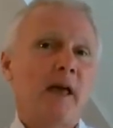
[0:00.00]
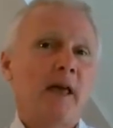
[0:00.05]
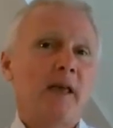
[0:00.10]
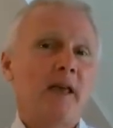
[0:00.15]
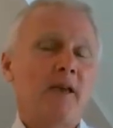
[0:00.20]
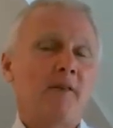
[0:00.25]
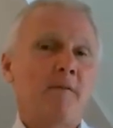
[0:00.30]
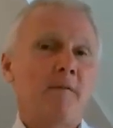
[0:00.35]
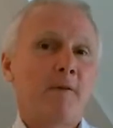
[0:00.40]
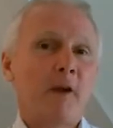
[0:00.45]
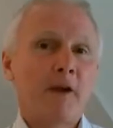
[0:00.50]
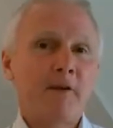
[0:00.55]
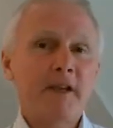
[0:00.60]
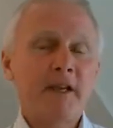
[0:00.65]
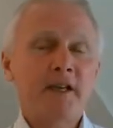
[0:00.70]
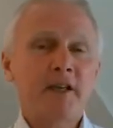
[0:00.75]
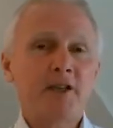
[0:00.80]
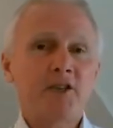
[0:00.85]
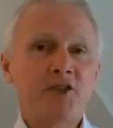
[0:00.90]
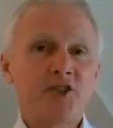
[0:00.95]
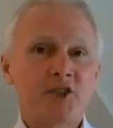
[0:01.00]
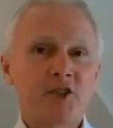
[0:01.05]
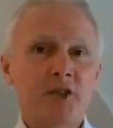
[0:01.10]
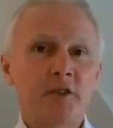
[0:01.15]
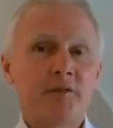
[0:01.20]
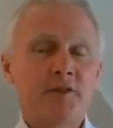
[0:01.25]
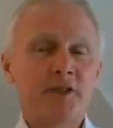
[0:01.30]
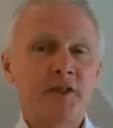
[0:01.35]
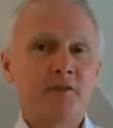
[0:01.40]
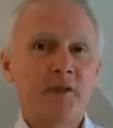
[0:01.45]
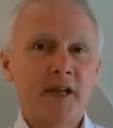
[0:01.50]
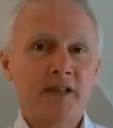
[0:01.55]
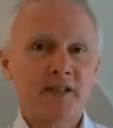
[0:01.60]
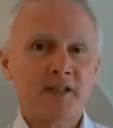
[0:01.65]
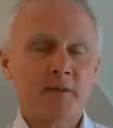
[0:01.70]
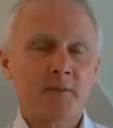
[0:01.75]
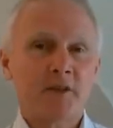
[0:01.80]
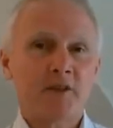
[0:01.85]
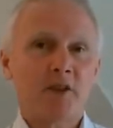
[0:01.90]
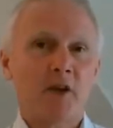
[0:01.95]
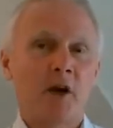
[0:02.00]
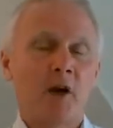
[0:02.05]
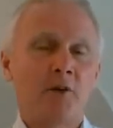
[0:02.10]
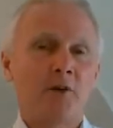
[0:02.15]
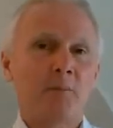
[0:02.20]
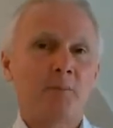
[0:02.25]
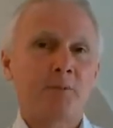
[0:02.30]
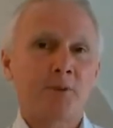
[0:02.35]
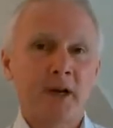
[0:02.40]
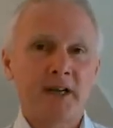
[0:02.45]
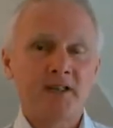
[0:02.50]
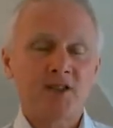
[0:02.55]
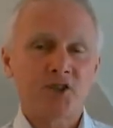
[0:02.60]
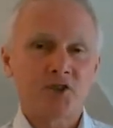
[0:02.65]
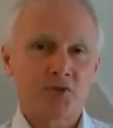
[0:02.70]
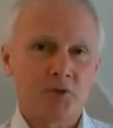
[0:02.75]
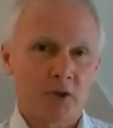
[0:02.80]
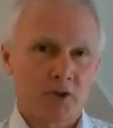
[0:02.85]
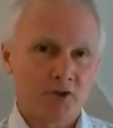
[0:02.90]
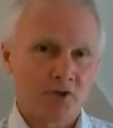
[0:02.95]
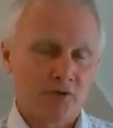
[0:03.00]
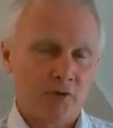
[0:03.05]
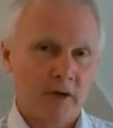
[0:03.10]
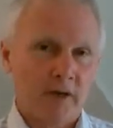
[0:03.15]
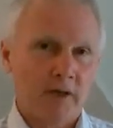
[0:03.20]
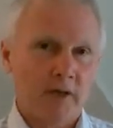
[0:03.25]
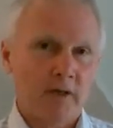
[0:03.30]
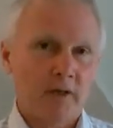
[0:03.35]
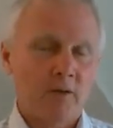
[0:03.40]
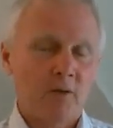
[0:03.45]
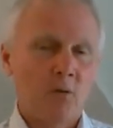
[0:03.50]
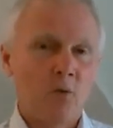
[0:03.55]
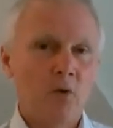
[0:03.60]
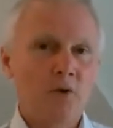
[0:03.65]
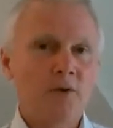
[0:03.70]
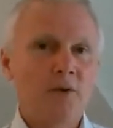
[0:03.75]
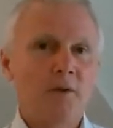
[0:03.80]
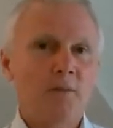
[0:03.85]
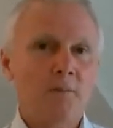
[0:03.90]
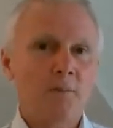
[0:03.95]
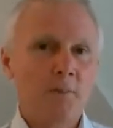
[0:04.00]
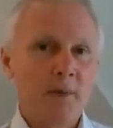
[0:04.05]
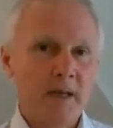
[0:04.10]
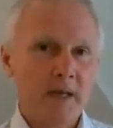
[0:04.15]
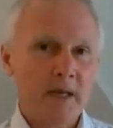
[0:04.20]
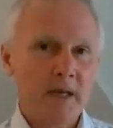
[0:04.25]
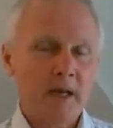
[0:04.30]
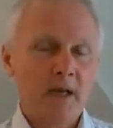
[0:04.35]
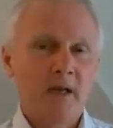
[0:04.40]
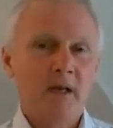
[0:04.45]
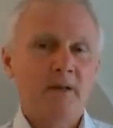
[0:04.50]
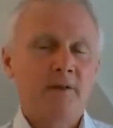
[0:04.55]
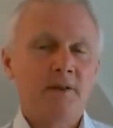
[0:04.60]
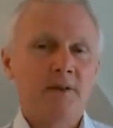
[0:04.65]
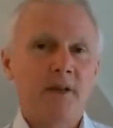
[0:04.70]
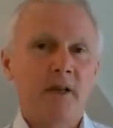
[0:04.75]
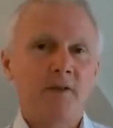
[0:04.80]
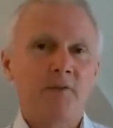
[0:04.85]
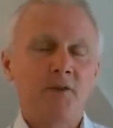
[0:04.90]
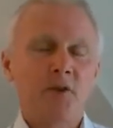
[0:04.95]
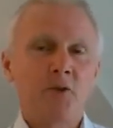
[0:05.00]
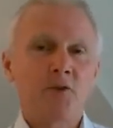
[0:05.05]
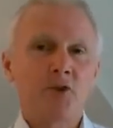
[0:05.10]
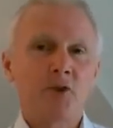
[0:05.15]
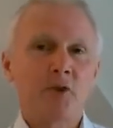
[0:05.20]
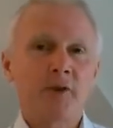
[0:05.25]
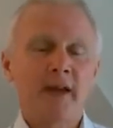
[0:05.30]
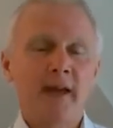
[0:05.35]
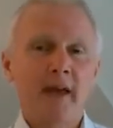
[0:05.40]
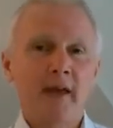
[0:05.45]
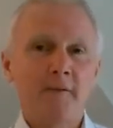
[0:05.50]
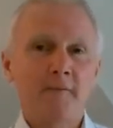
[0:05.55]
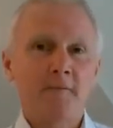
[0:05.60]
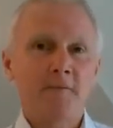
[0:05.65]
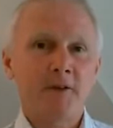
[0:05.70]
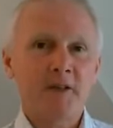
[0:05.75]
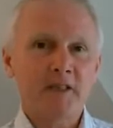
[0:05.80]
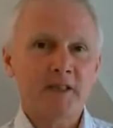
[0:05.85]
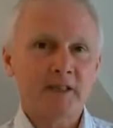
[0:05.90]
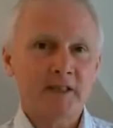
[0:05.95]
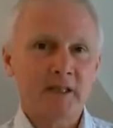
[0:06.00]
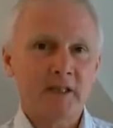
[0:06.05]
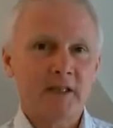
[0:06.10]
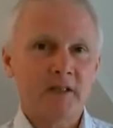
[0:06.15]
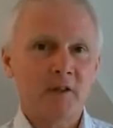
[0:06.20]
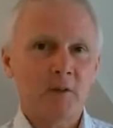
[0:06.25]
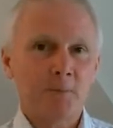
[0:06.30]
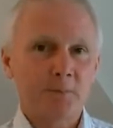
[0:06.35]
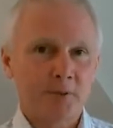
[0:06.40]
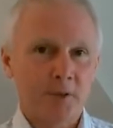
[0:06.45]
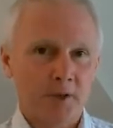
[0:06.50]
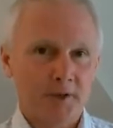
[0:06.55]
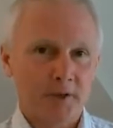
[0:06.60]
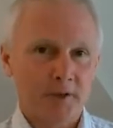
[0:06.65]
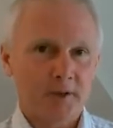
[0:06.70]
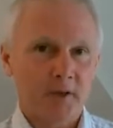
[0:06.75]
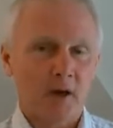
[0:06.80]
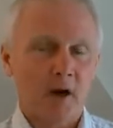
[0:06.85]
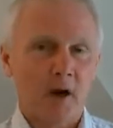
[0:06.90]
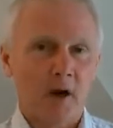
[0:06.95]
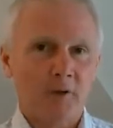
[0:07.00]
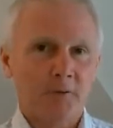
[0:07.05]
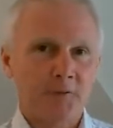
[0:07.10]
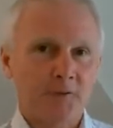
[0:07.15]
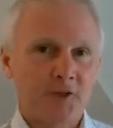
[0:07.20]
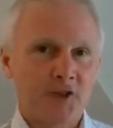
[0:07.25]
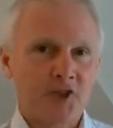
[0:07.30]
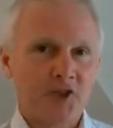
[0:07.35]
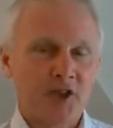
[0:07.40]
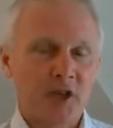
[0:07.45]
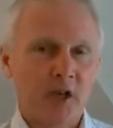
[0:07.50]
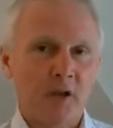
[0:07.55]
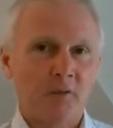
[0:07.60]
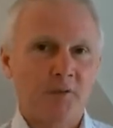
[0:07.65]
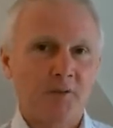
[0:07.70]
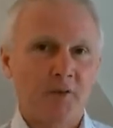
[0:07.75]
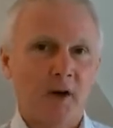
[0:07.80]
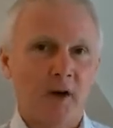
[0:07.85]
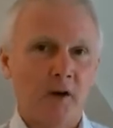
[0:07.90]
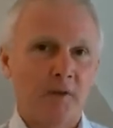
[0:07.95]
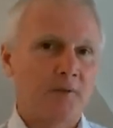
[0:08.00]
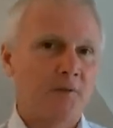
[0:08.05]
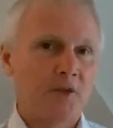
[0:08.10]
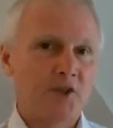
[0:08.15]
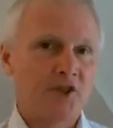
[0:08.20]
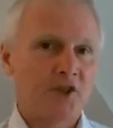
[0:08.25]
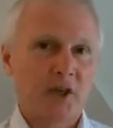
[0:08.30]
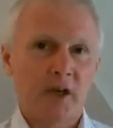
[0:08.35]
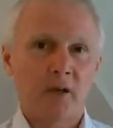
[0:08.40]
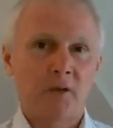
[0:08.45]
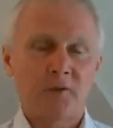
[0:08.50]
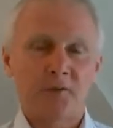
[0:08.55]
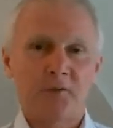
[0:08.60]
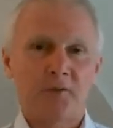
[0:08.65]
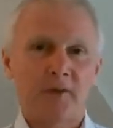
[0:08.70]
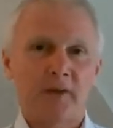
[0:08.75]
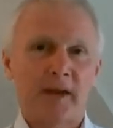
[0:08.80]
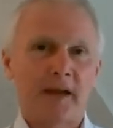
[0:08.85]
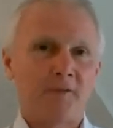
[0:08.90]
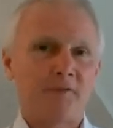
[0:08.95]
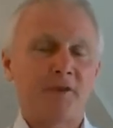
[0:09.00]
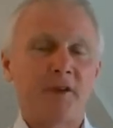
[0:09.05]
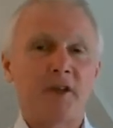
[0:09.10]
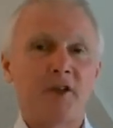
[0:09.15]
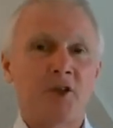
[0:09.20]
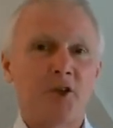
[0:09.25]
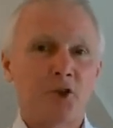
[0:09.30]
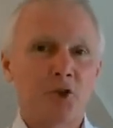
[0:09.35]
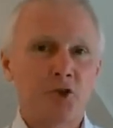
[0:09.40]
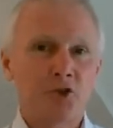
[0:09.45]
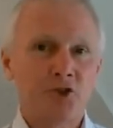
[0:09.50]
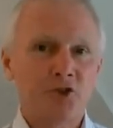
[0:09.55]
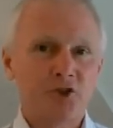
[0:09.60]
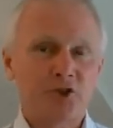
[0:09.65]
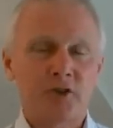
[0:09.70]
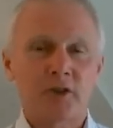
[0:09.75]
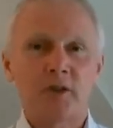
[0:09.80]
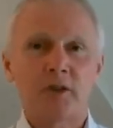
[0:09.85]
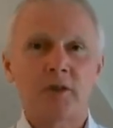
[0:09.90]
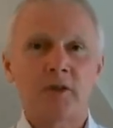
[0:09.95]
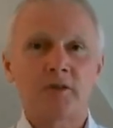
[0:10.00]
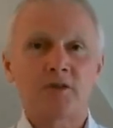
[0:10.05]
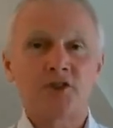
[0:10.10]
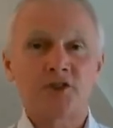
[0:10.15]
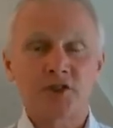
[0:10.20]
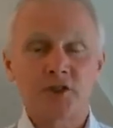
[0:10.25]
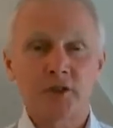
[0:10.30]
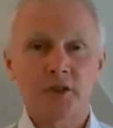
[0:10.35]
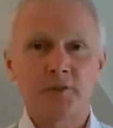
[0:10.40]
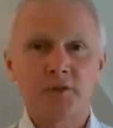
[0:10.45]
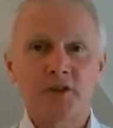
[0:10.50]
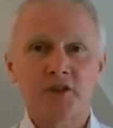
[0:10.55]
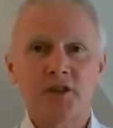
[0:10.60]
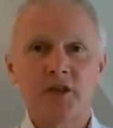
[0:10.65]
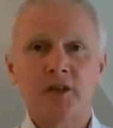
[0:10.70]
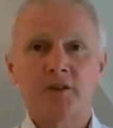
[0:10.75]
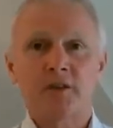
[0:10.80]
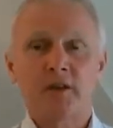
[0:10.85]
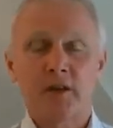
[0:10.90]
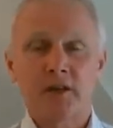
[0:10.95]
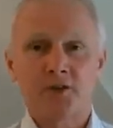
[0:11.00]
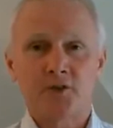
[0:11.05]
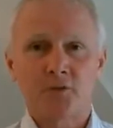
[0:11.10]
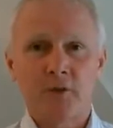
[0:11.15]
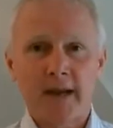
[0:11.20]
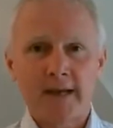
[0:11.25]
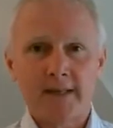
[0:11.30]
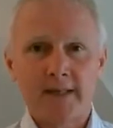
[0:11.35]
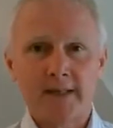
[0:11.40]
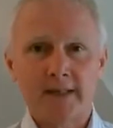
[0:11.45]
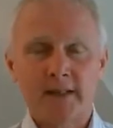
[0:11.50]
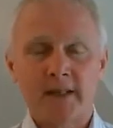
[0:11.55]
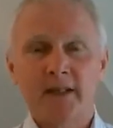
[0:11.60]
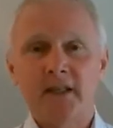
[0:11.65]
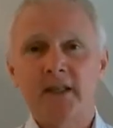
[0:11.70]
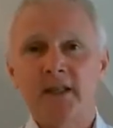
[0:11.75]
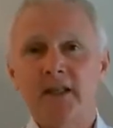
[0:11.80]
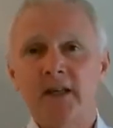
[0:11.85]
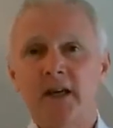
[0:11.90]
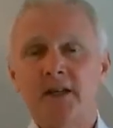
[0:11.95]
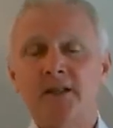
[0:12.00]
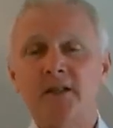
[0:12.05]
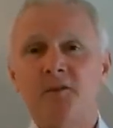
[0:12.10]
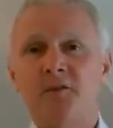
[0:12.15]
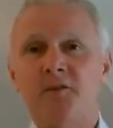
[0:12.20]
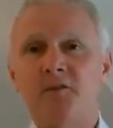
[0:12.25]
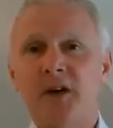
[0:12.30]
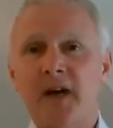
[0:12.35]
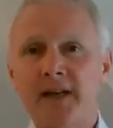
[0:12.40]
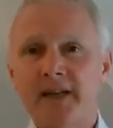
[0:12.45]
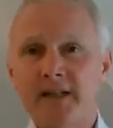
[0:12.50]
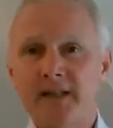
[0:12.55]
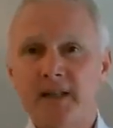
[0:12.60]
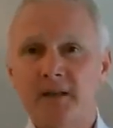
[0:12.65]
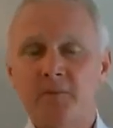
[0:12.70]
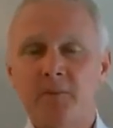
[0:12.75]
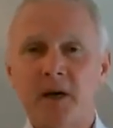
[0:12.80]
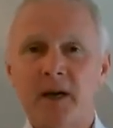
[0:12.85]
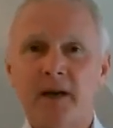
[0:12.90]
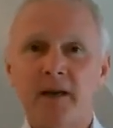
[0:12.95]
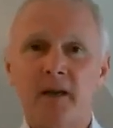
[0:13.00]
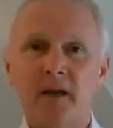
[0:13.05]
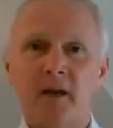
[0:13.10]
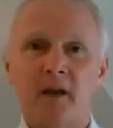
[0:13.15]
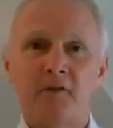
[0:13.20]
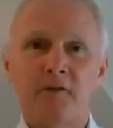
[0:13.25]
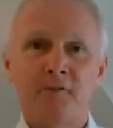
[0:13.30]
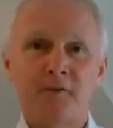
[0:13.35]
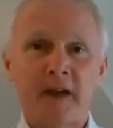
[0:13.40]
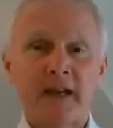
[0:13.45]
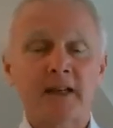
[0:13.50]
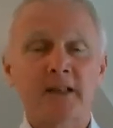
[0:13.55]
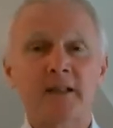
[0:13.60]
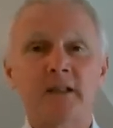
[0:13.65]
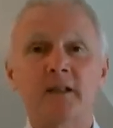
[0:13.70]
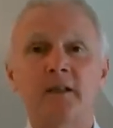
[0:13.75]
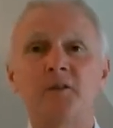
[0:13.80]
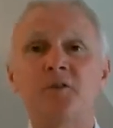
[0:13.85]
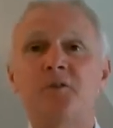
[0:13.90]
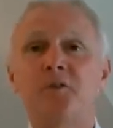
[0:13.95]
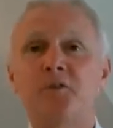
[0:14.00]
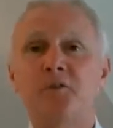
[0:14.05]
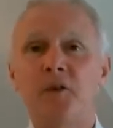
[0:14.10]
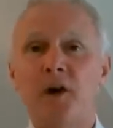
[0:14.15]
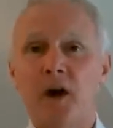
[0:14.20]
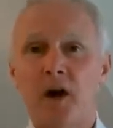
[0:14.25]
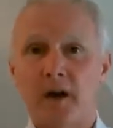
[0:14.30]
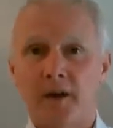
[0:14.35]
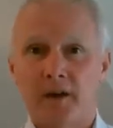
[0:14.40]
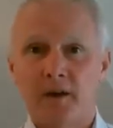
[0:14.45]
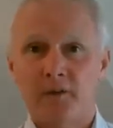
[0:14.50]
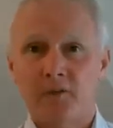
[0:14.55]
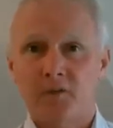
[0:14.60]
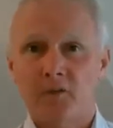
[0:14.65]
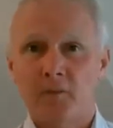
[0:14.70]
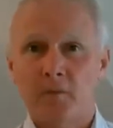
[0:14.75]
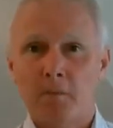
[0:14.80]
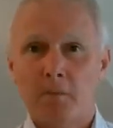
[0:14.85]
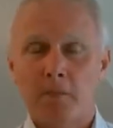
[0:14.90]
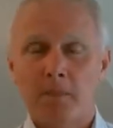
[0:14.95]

A very conservative estimate on price structuring would be that if you took every single product off the shelf, on the shelf, every goods, service that is rendered, and divide it by a factor of 5,